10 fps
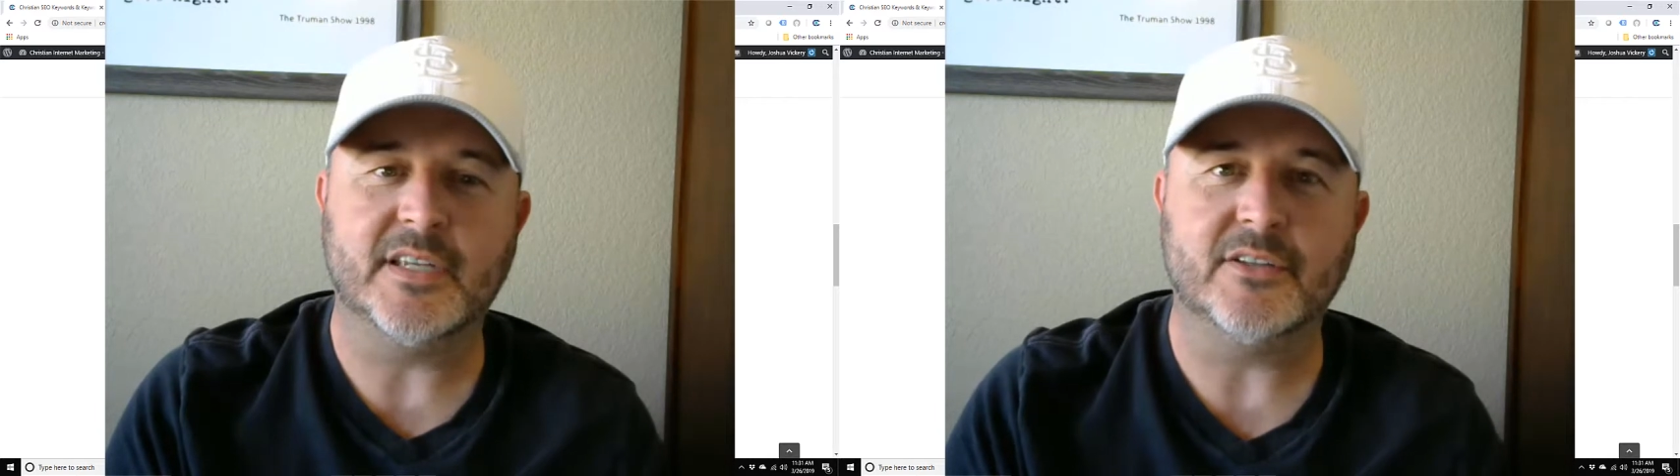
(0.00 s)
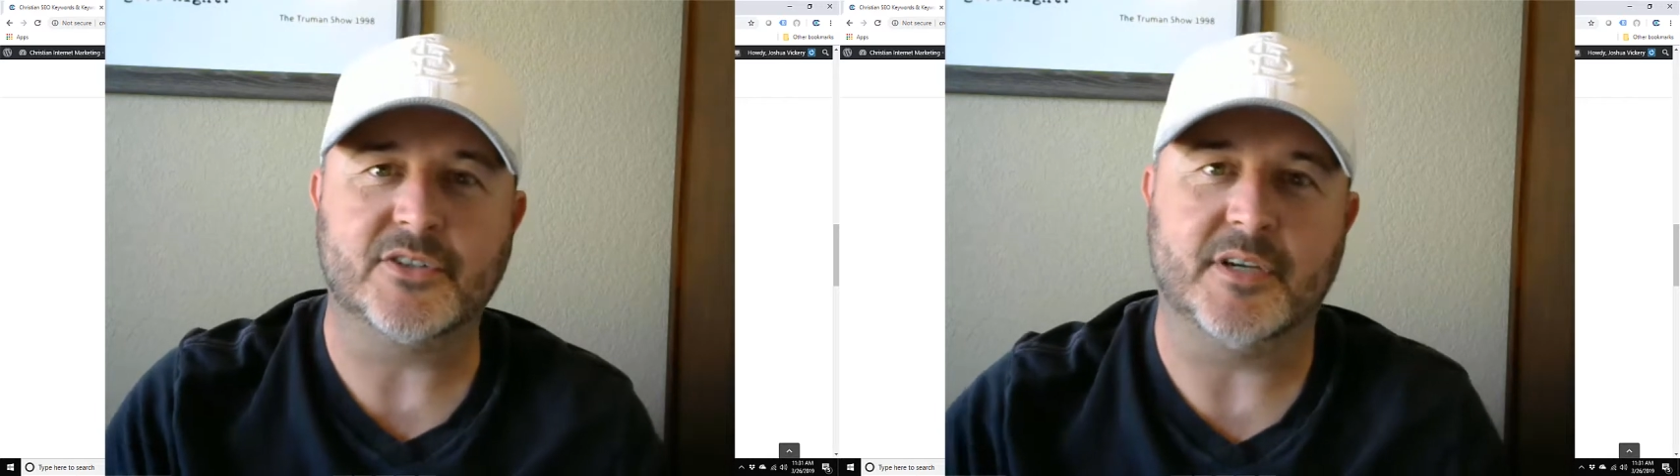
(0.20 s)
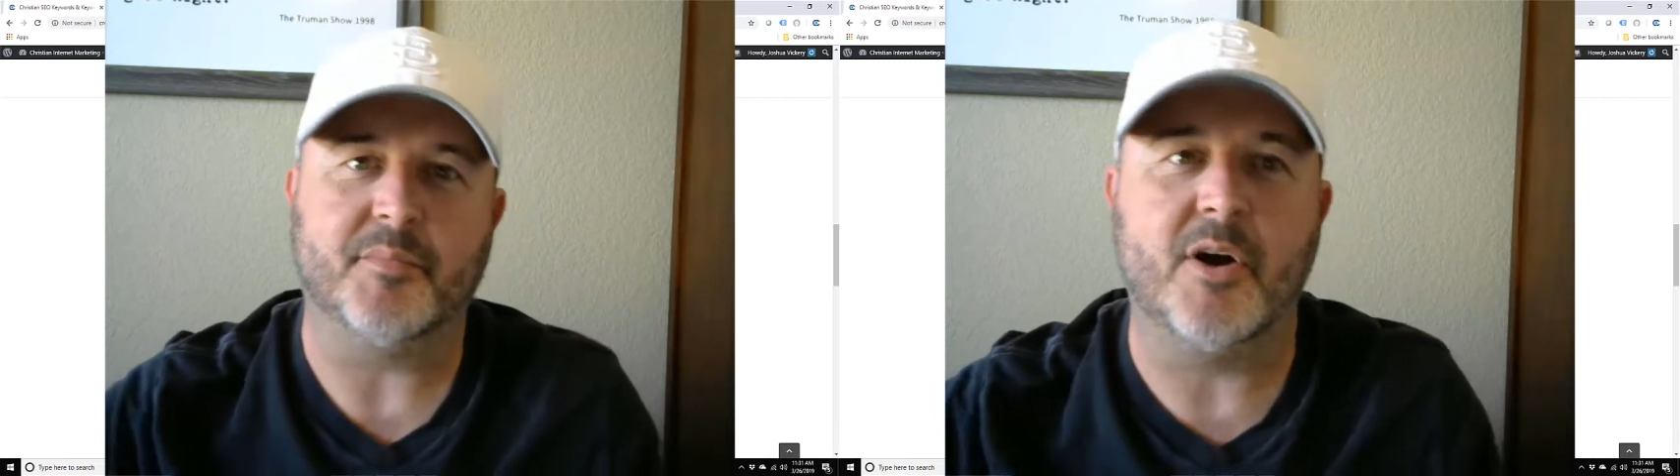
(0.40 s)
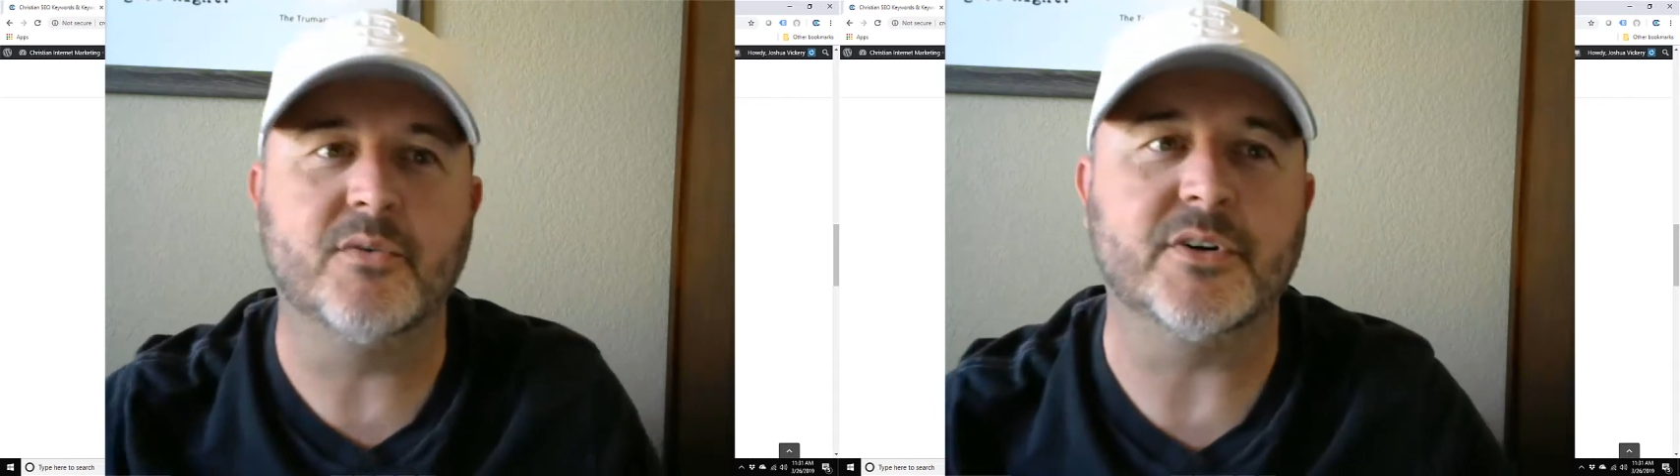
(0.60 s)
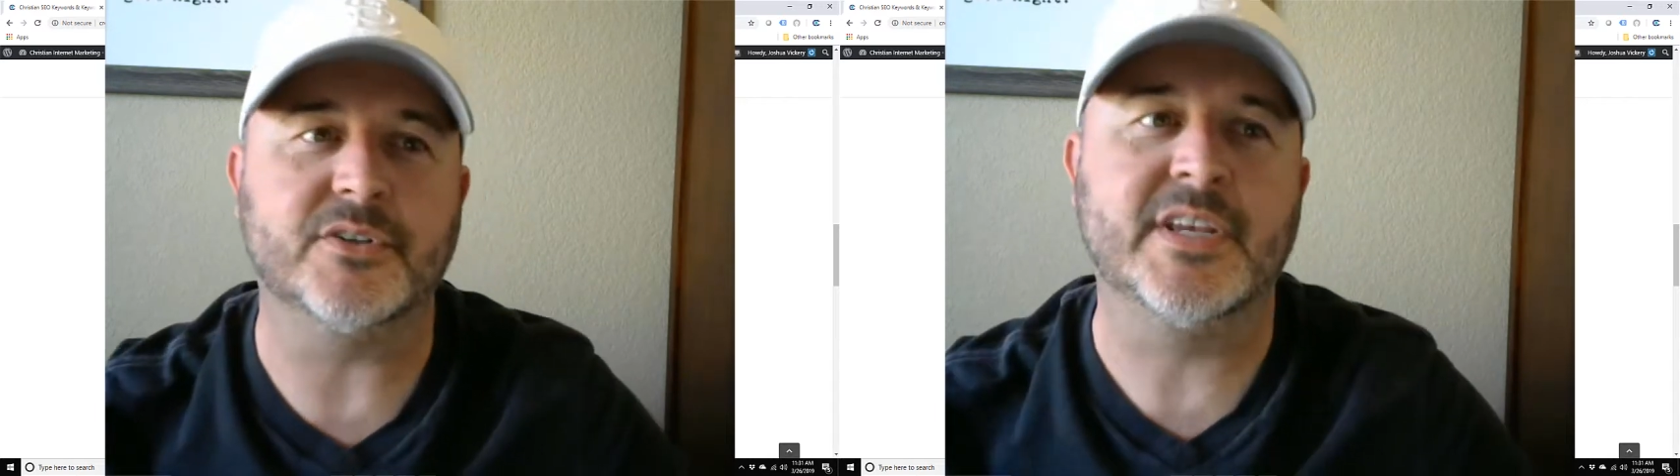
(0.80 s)
dealership
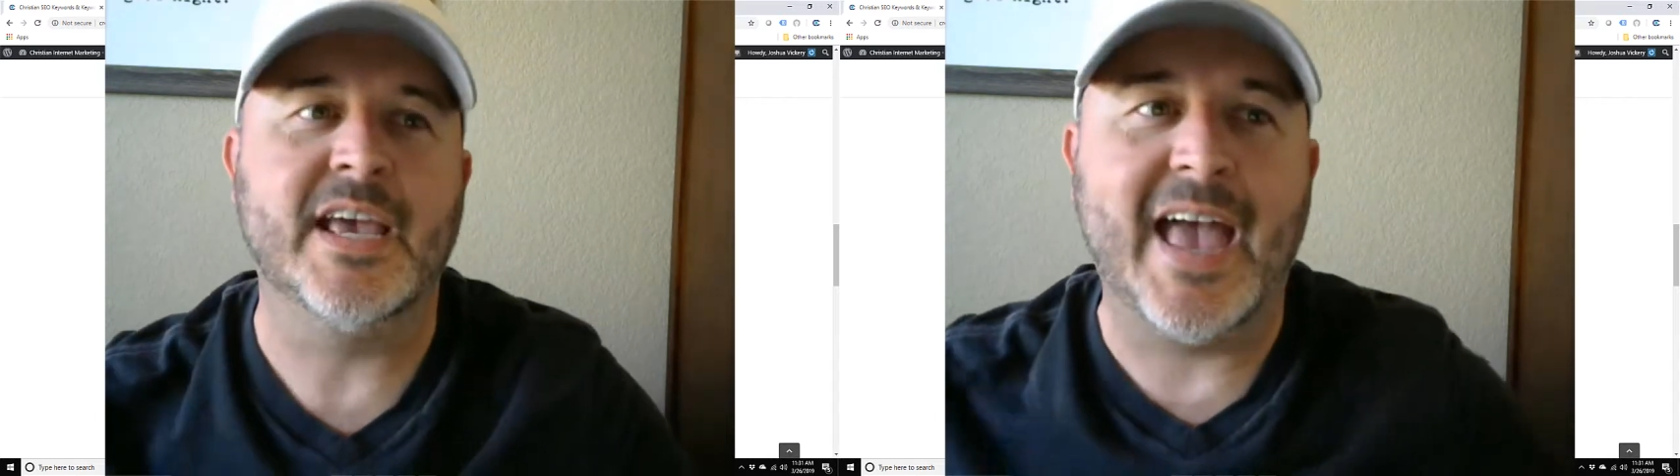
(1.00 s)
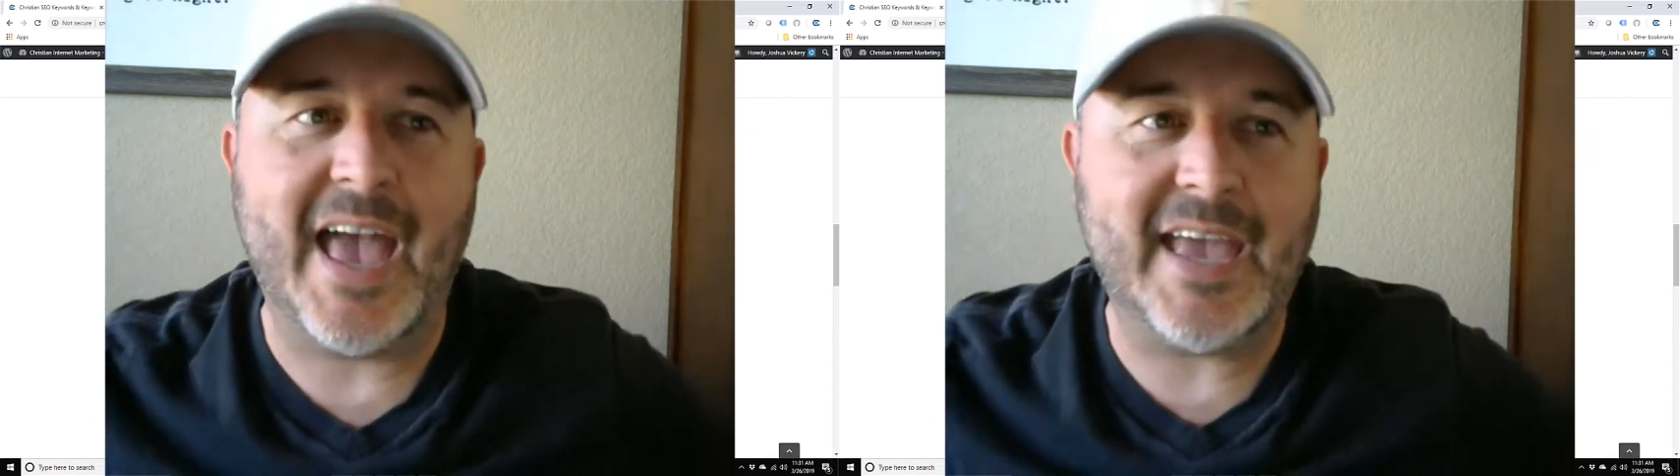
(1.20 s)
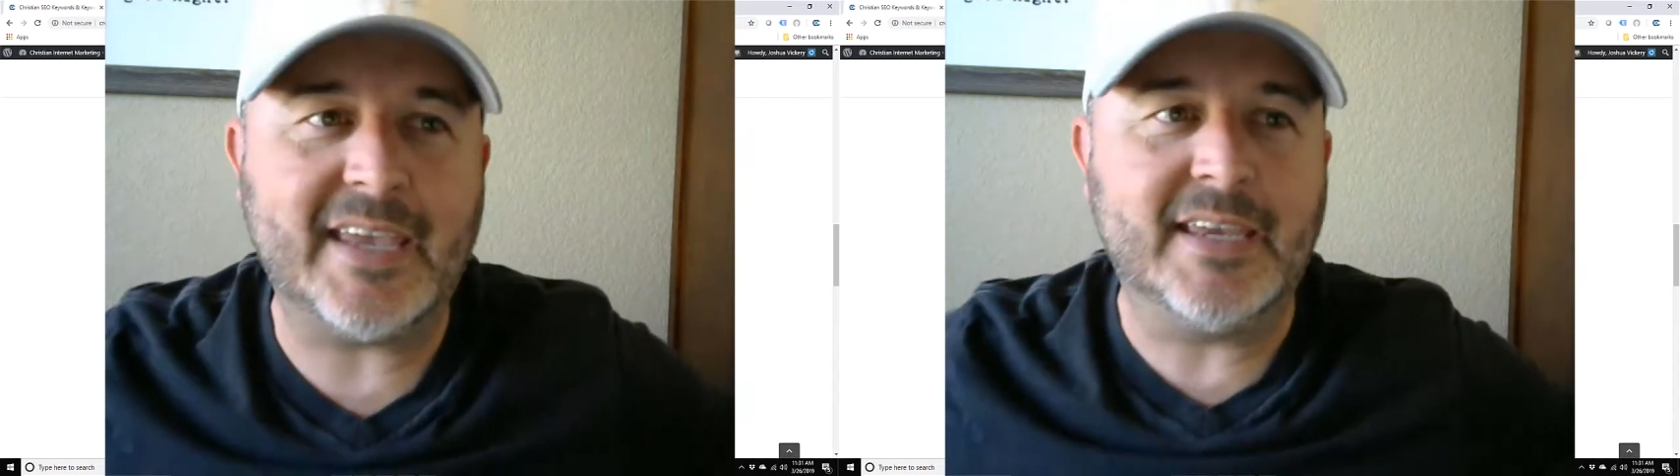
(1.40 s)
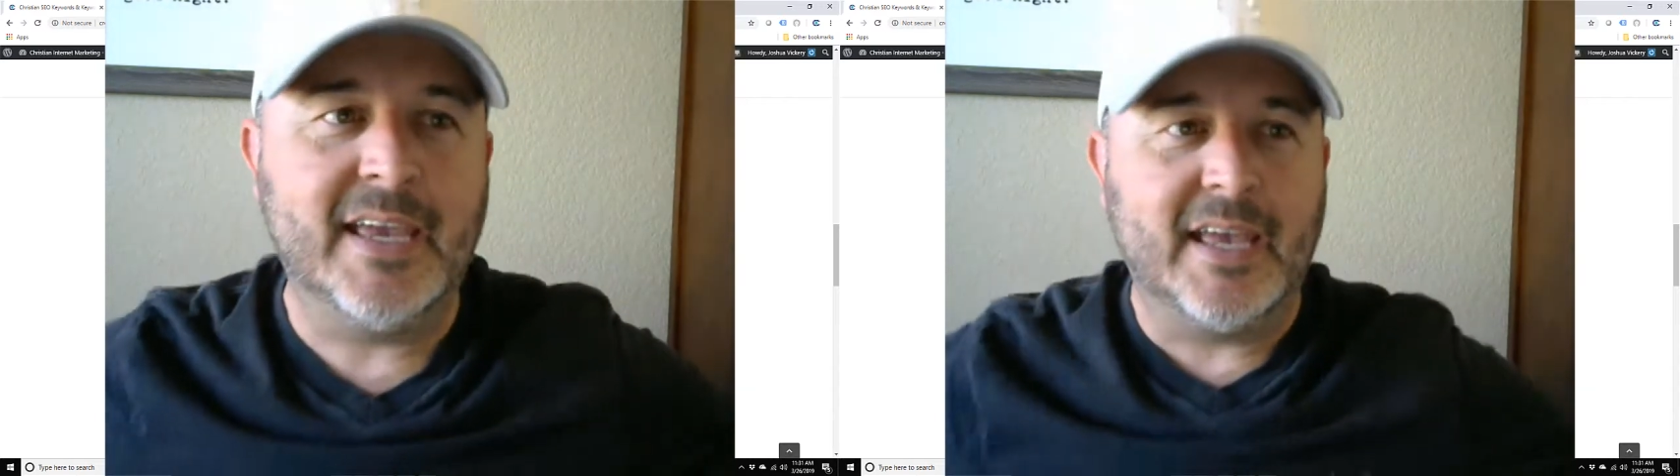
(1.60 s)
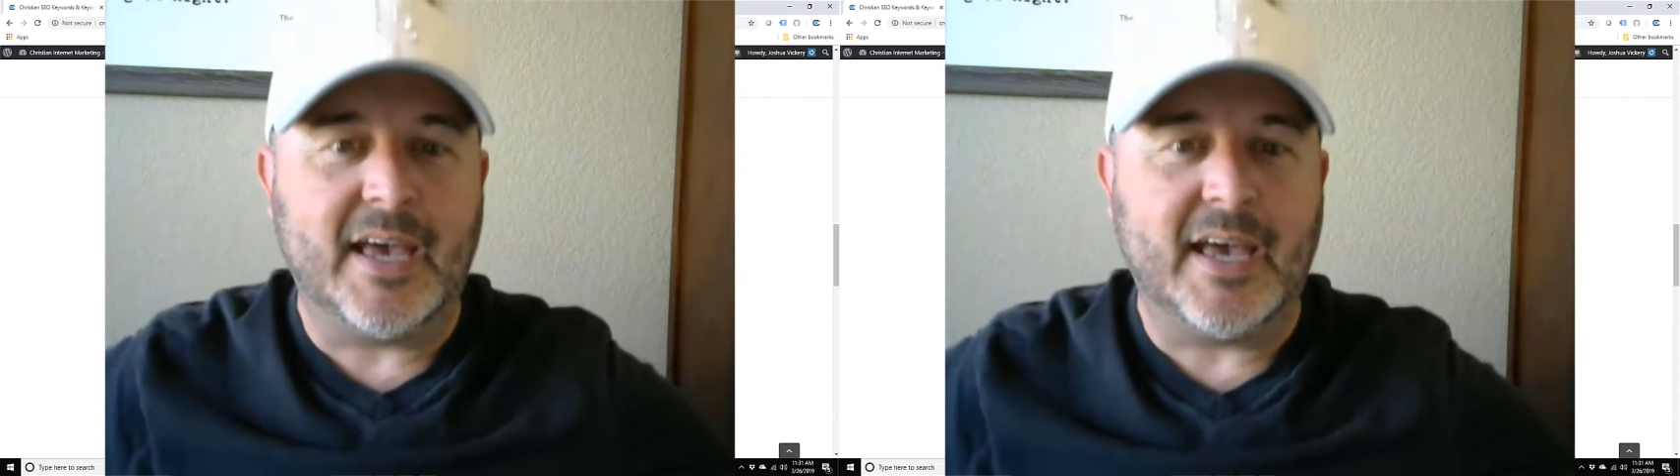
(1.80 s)
owners, hey,